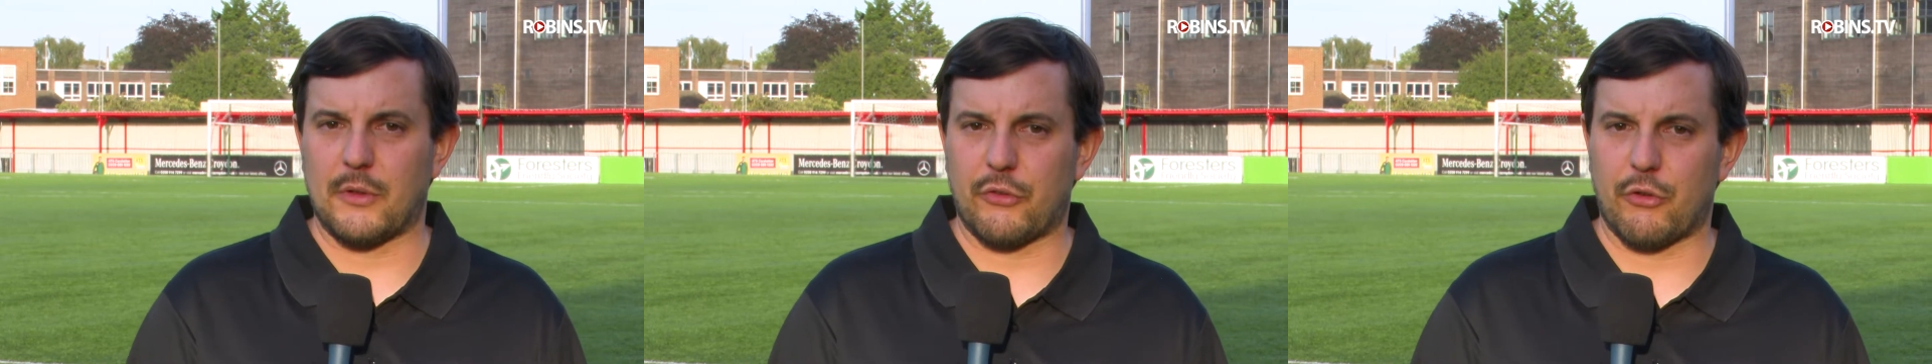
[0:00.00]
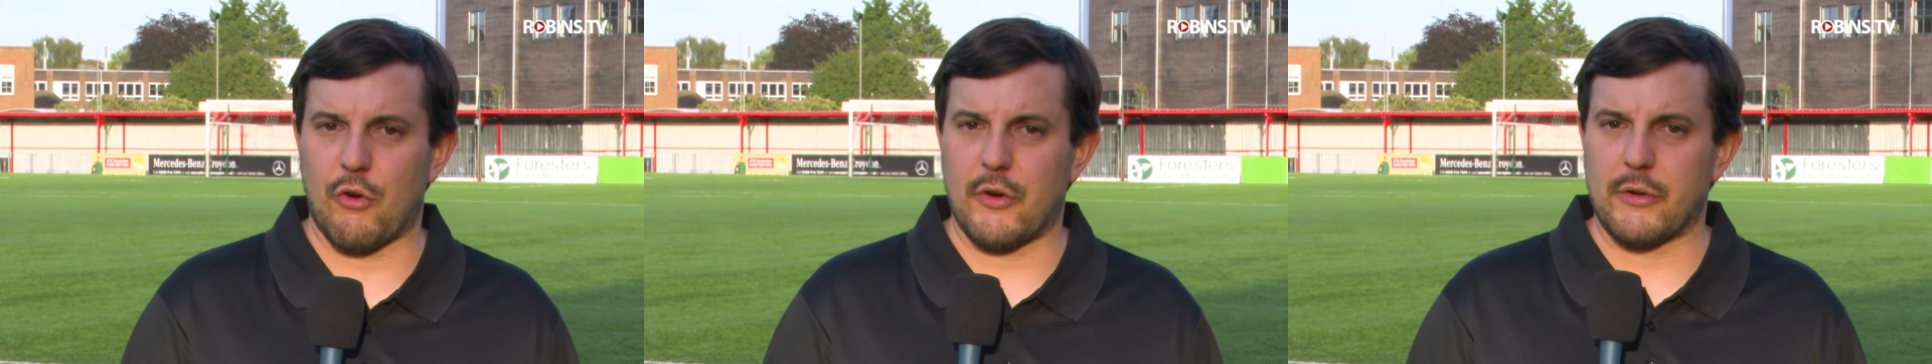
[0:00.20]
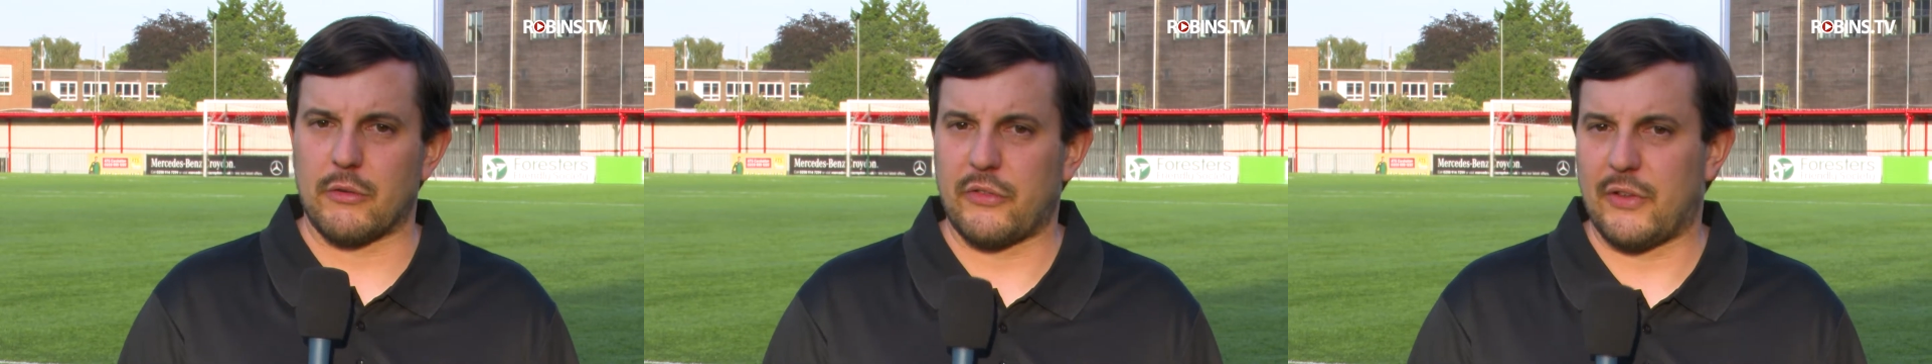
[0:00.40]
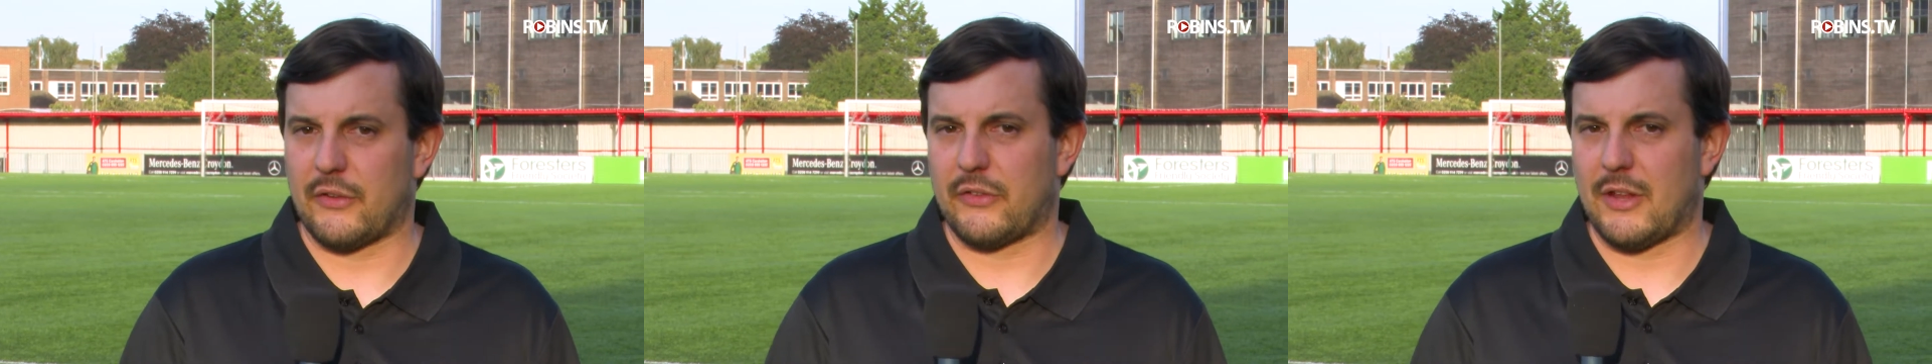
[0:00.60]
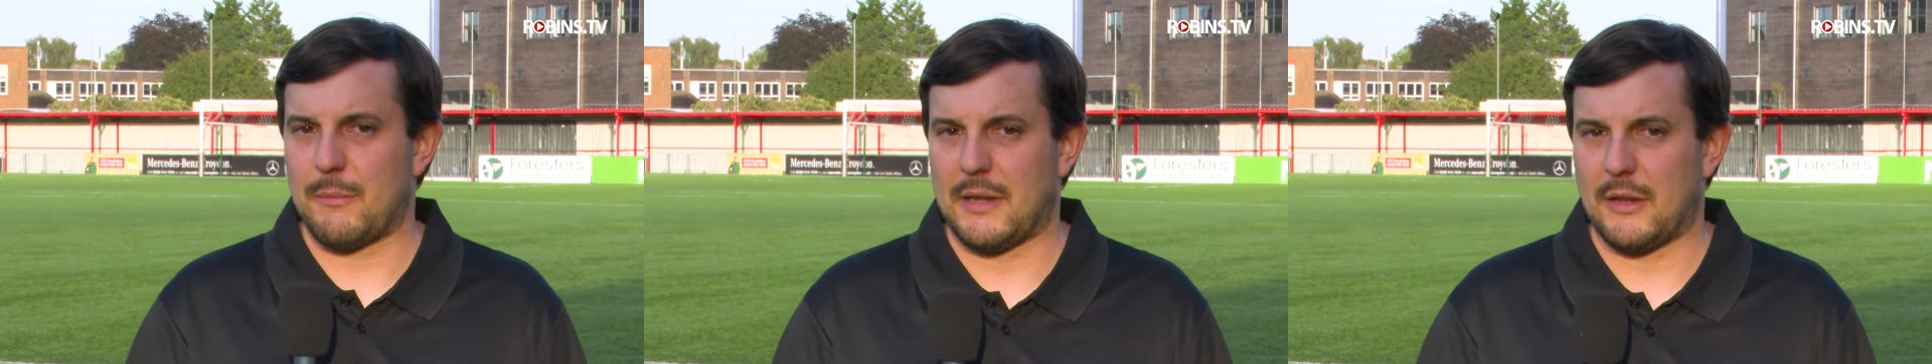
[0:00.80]
the scoring on
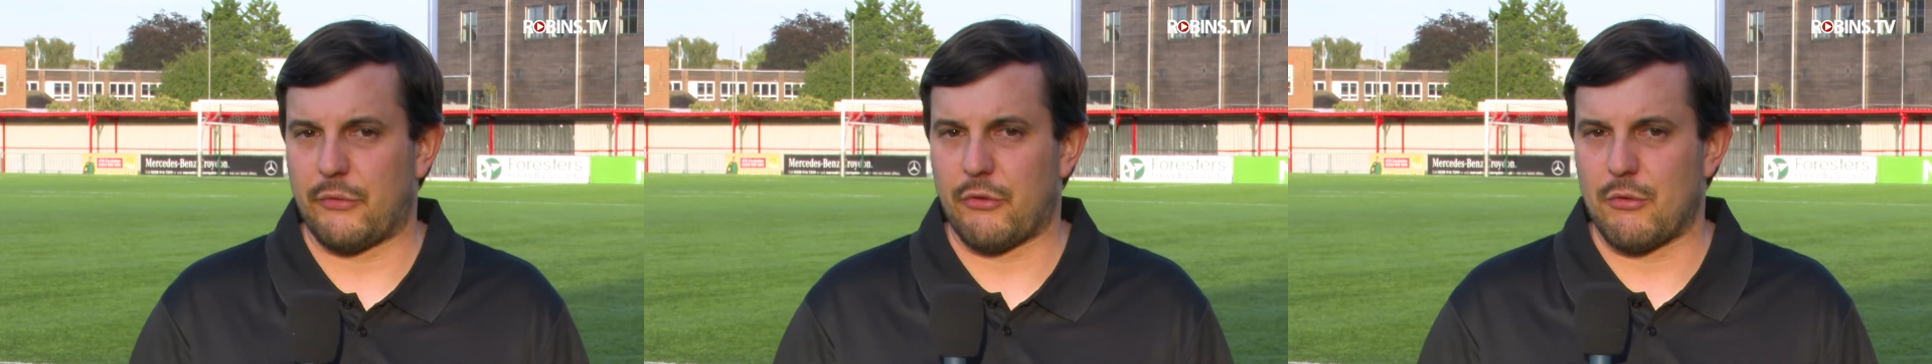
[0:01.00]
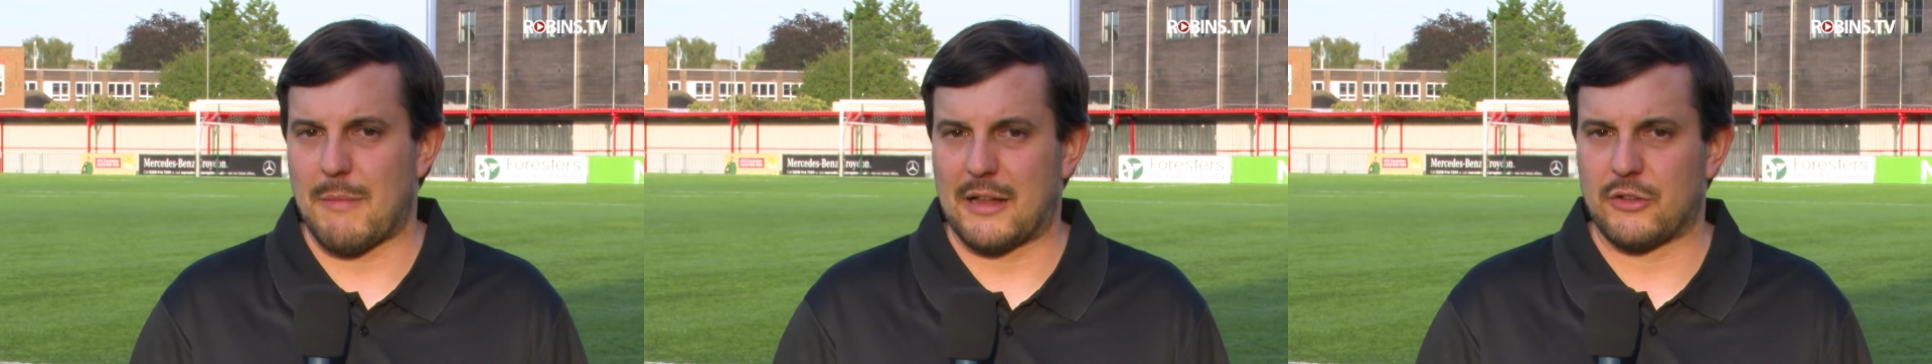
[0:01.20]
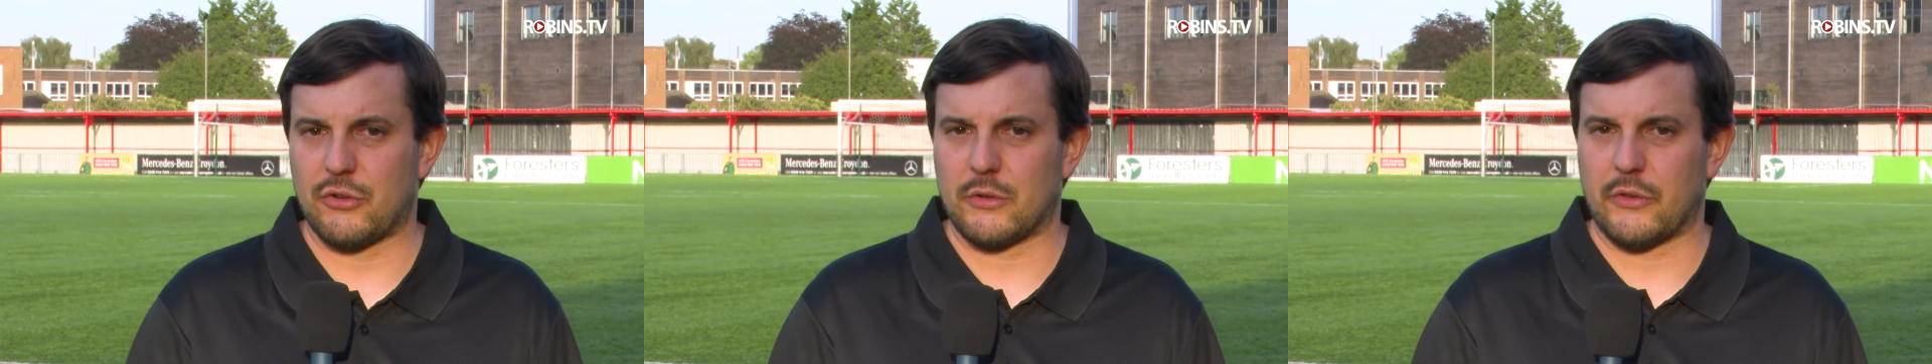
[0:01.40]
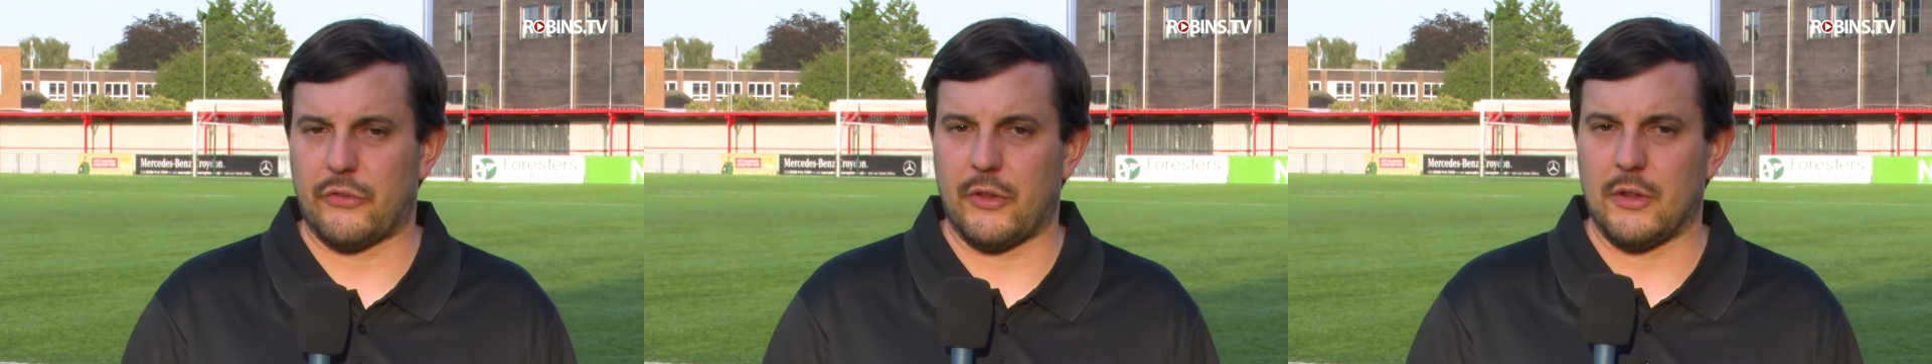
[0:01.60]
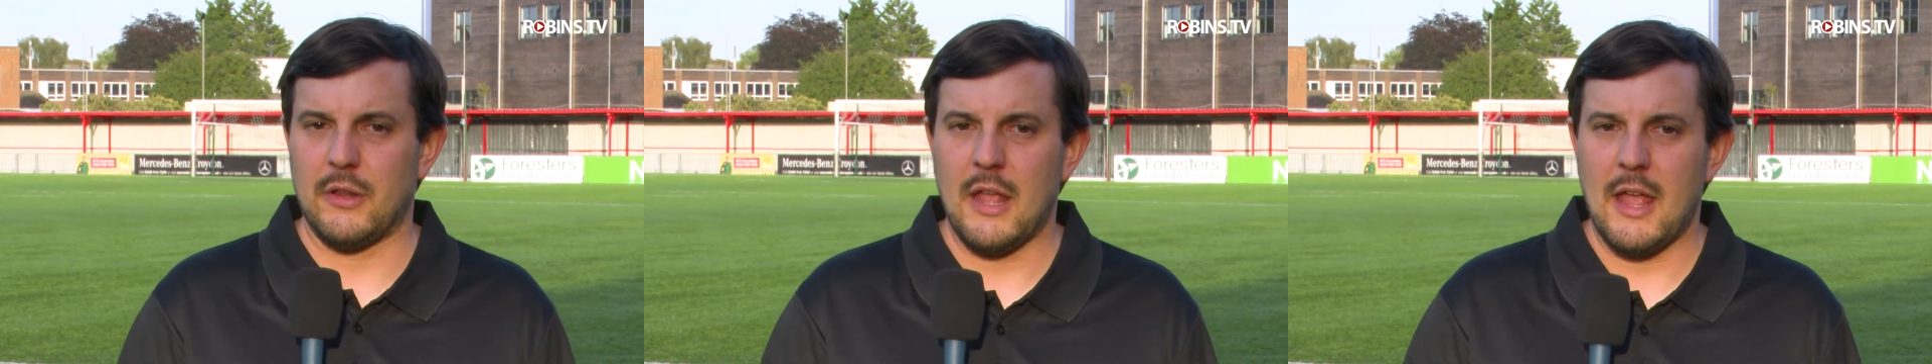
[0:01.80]
16 minutes through Matt
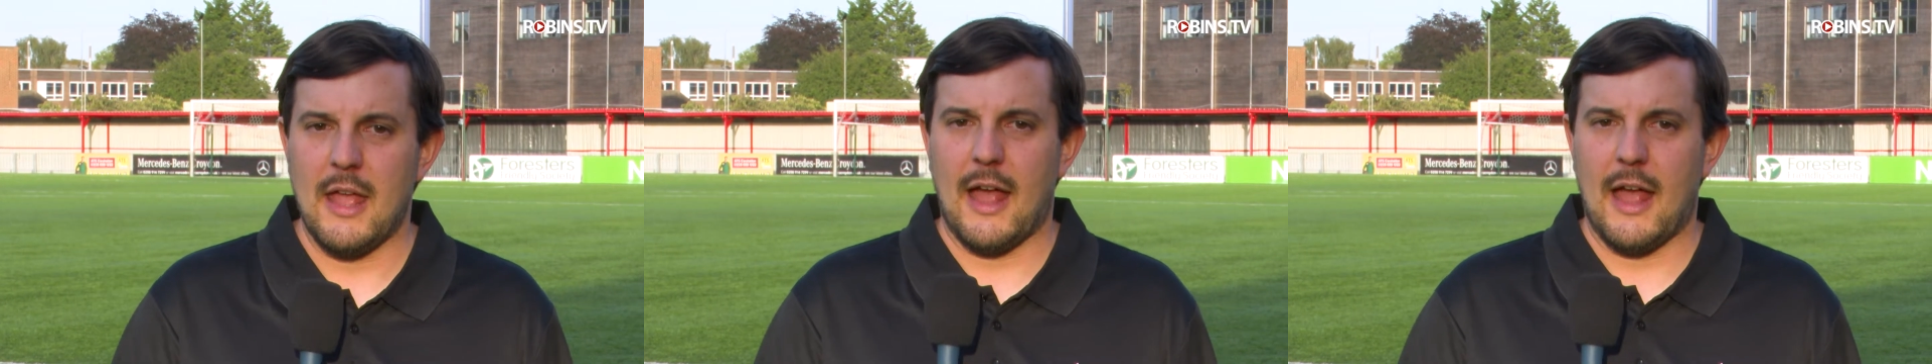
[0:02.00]
Johnson,